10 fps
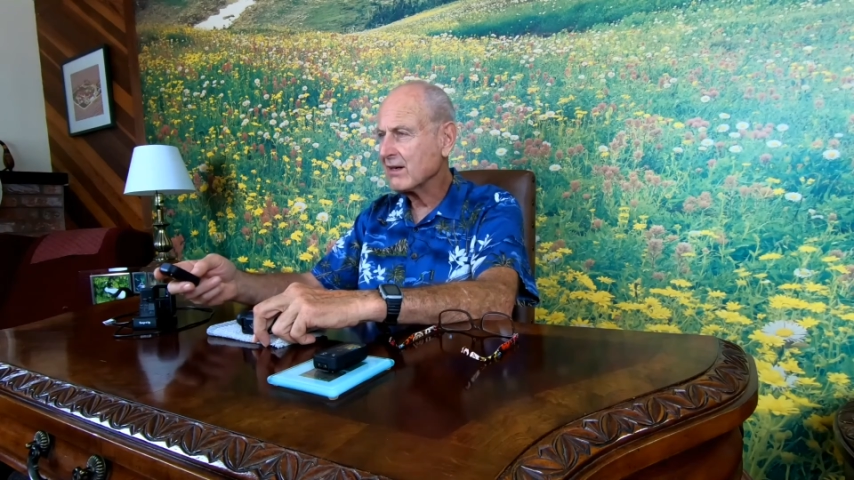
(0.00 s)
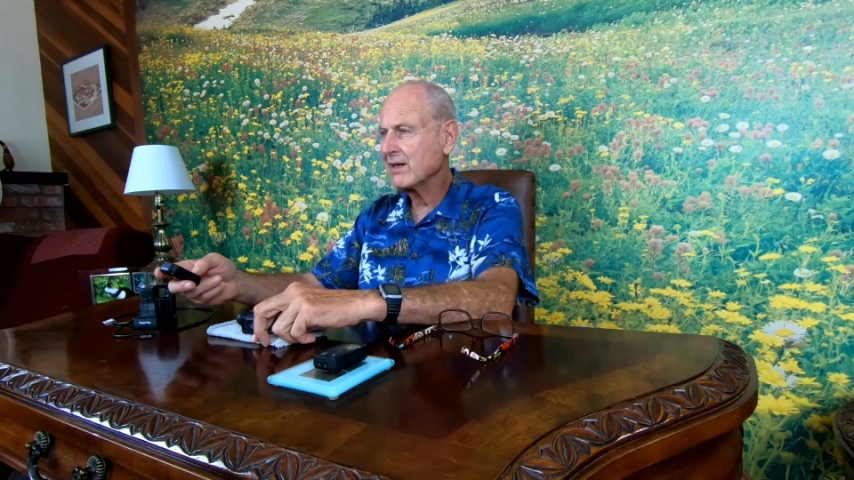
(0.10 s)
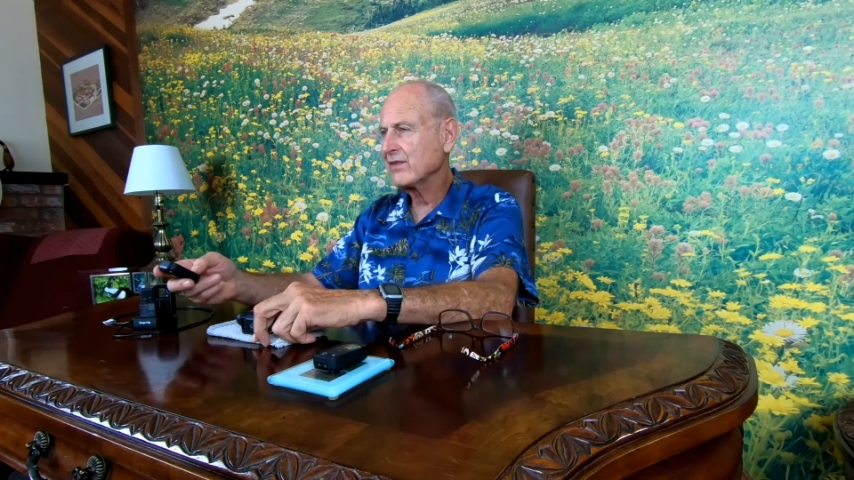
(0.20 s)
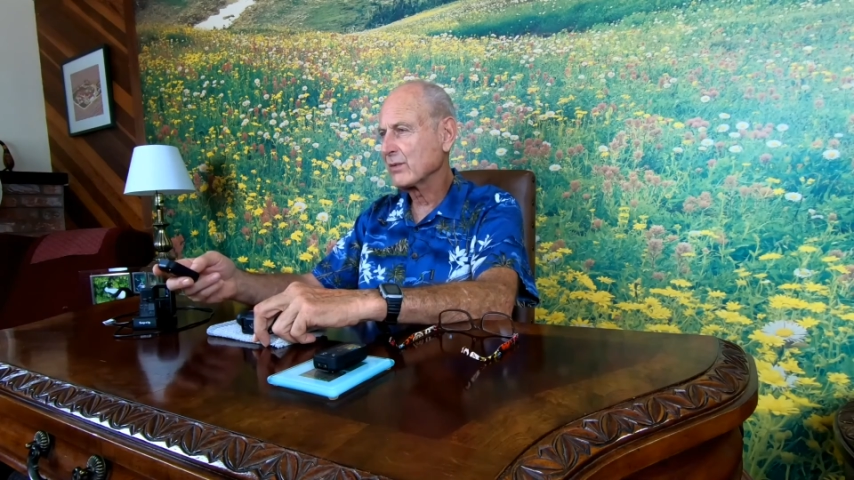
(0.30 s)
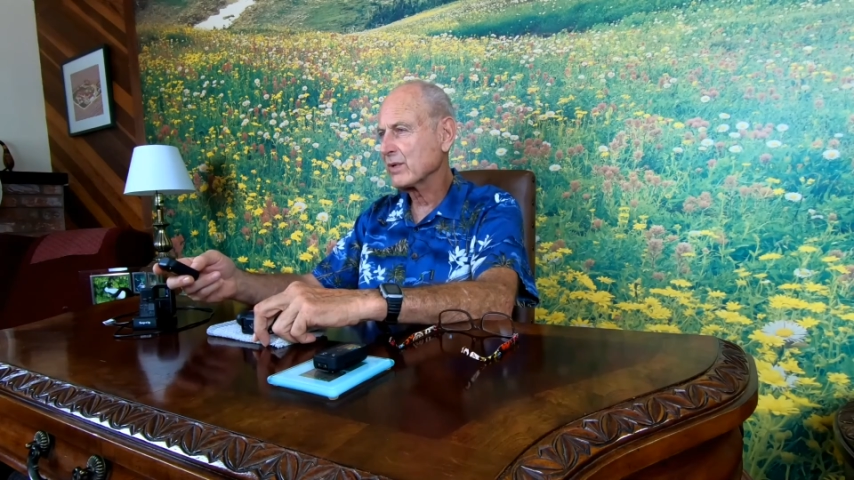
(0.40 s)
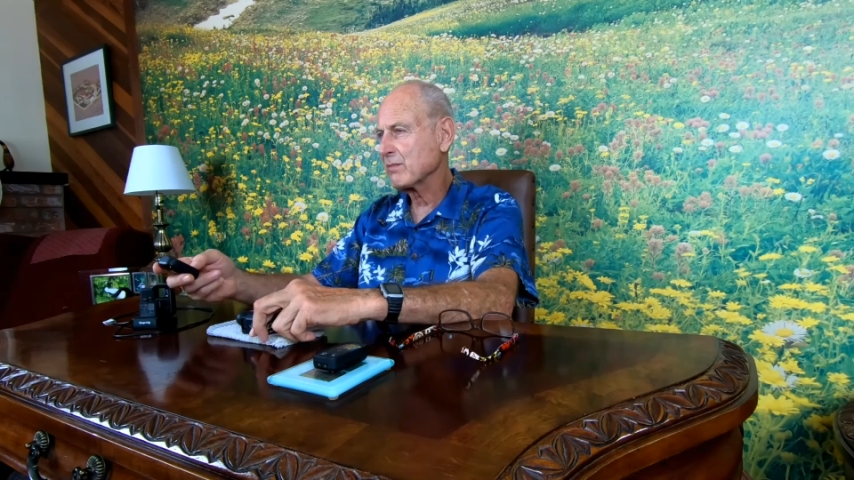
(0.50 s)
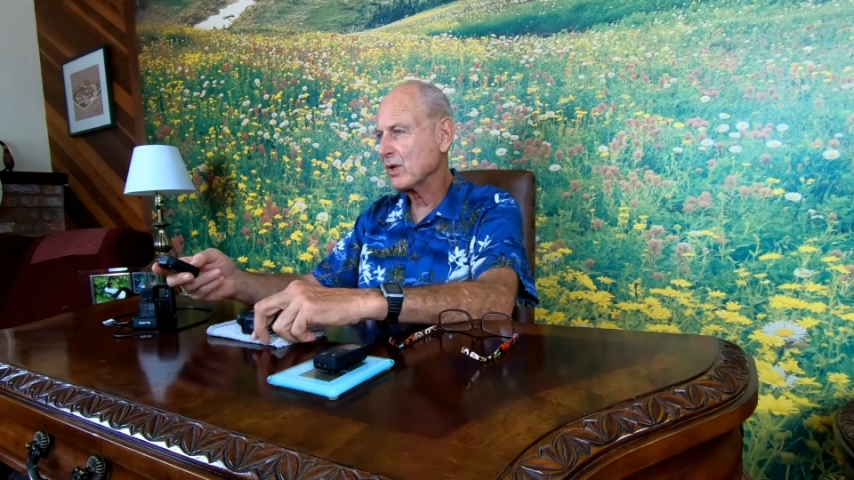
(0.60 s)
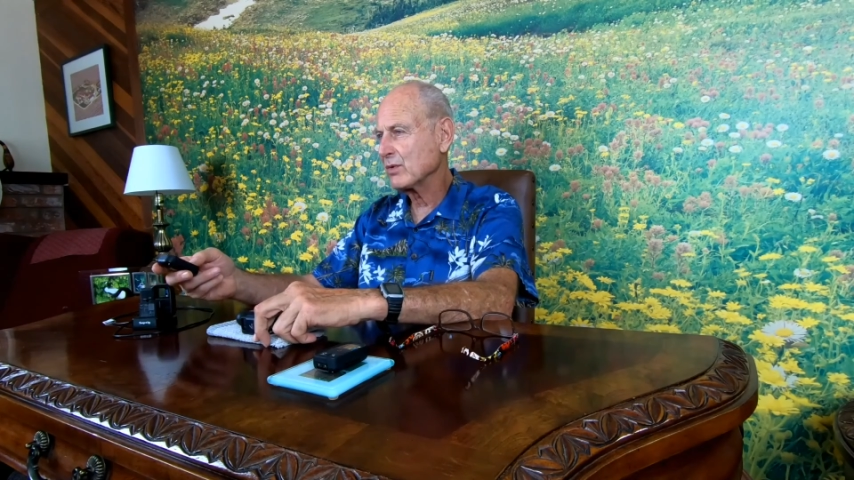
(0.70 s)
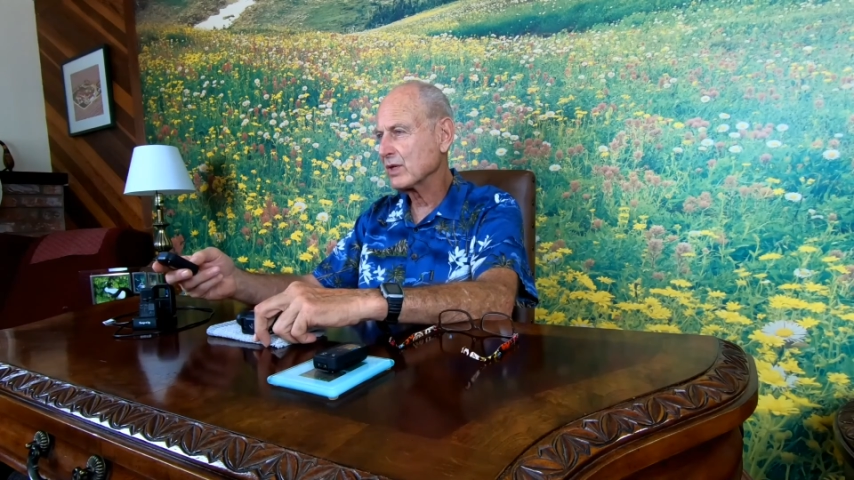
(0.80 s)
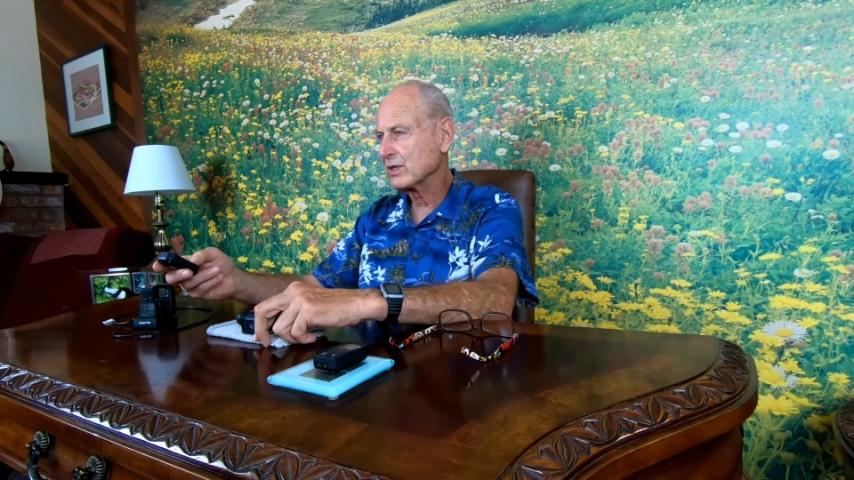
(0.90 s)
on the
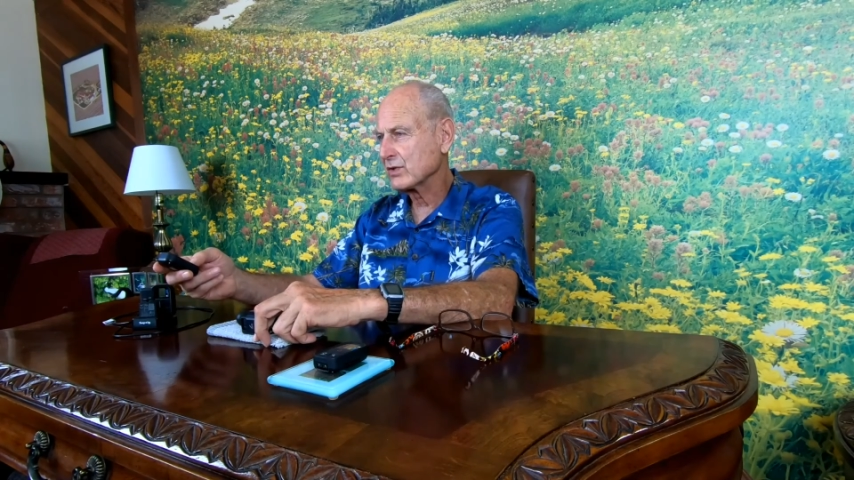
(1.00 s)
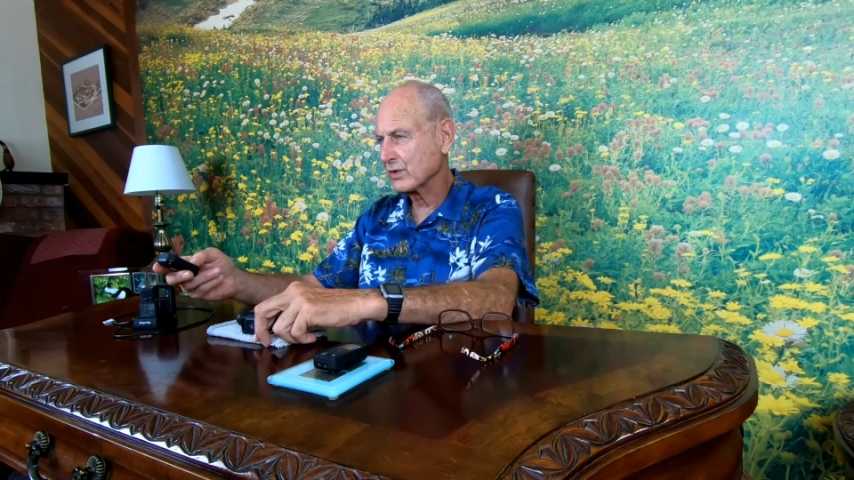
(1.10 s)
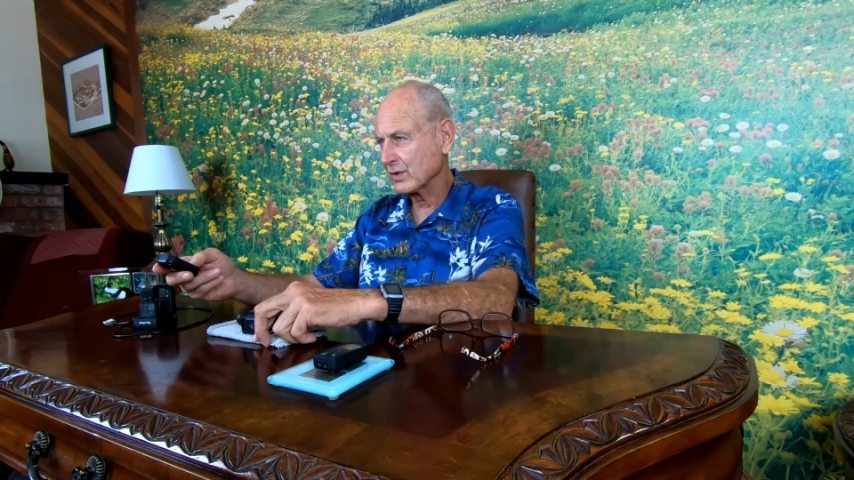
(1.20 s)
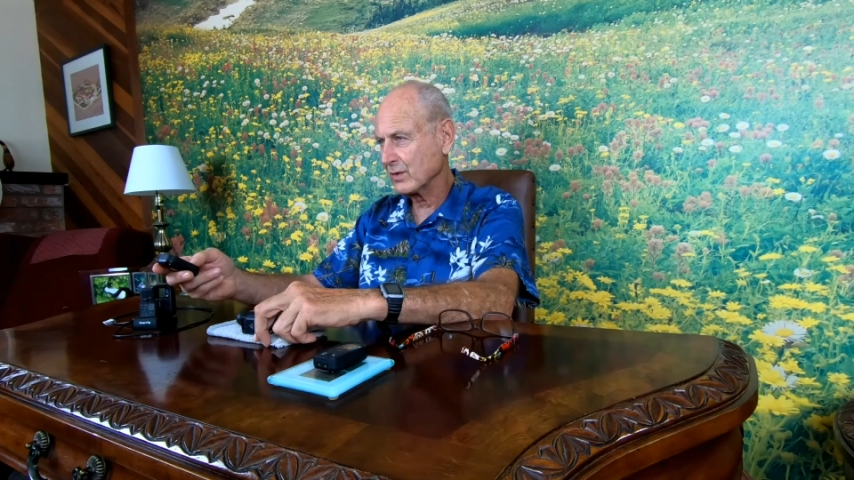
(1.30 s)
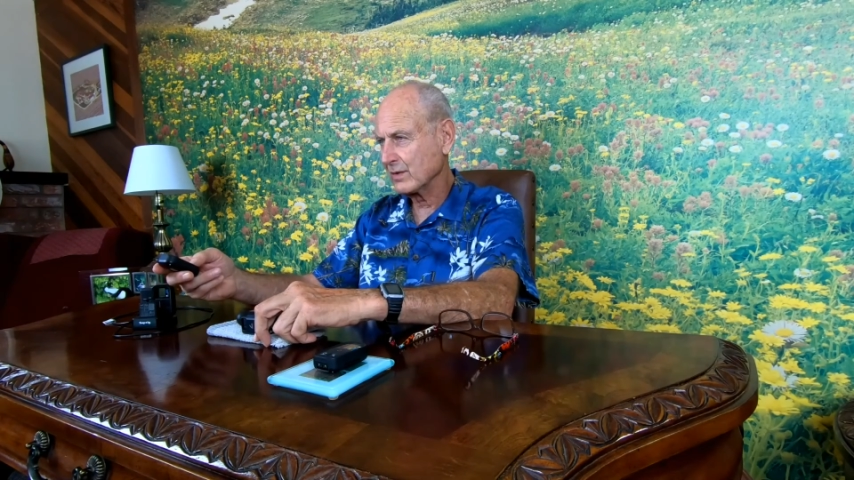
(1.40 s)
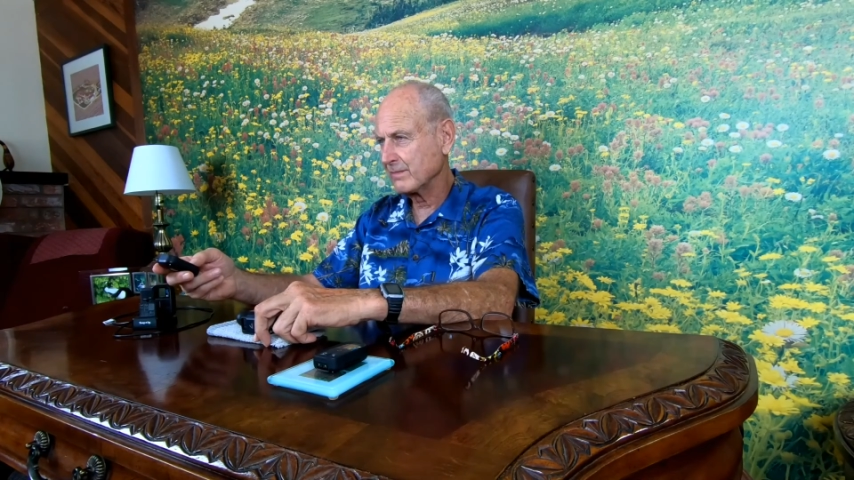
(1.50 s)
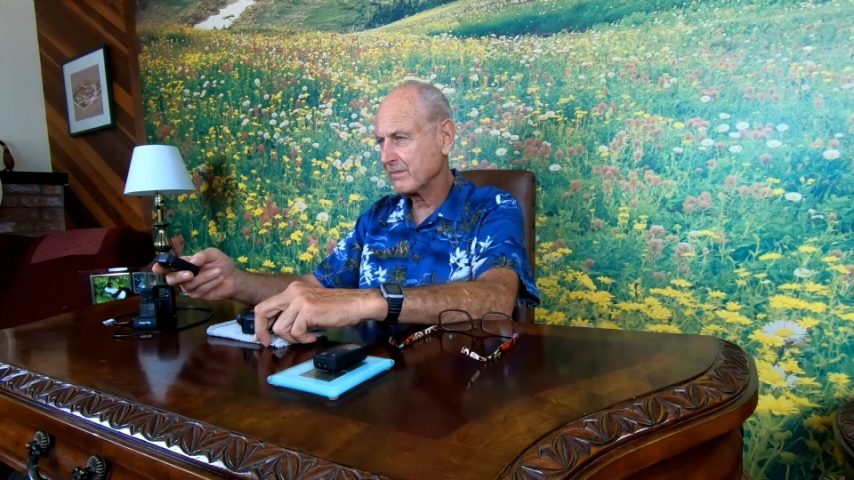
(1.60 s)
remote control.